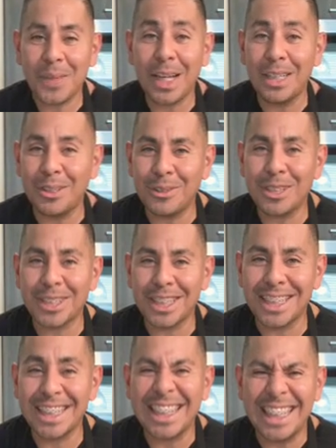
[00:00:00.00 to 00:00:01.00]
I know what you're
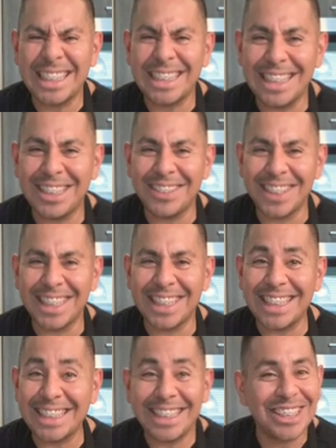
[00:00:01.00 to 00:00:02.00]
thinking, let's eat, right?
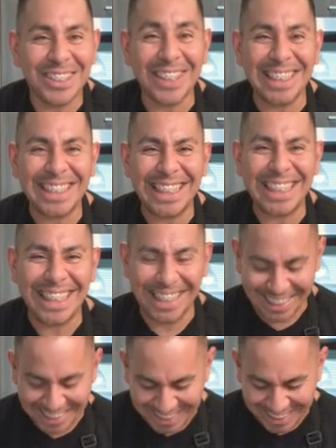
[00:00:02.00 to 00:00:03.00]
So let's eat
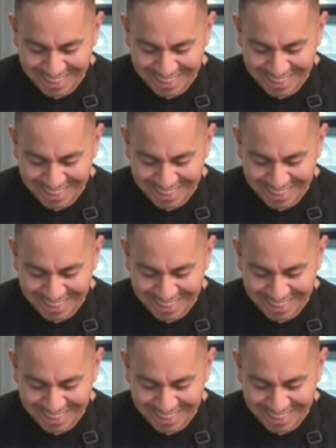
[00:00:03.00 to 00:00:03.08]
it.